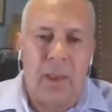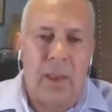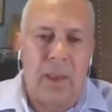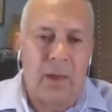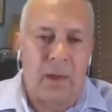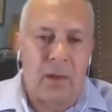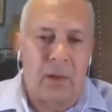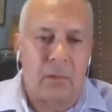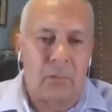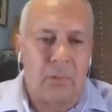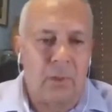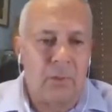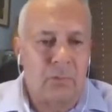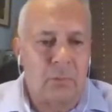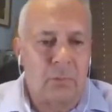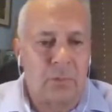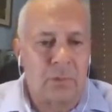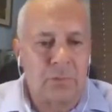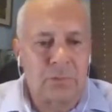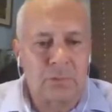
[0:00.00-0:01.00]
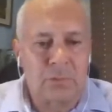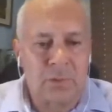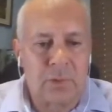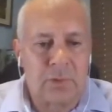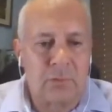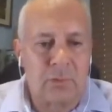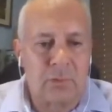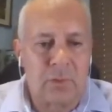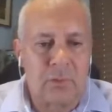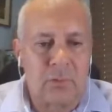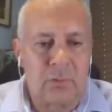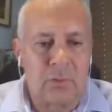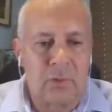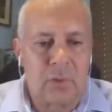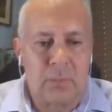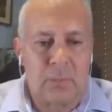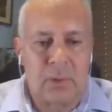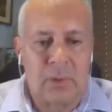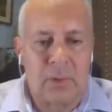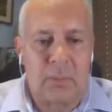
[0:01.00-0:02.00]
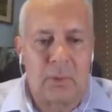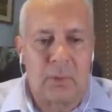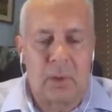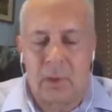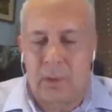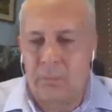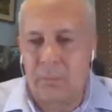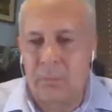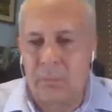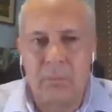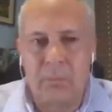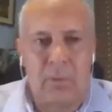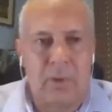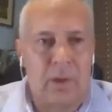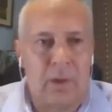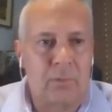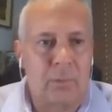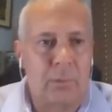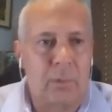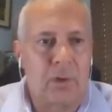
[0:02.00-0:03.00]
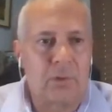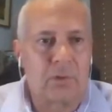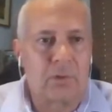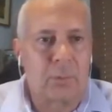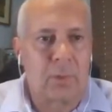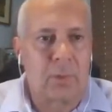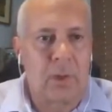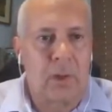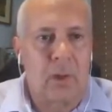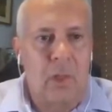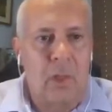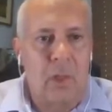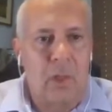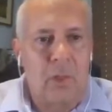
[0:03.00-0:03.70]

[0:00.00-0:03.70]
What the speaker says: and our resources, as you can see them at the bottom, we have approximately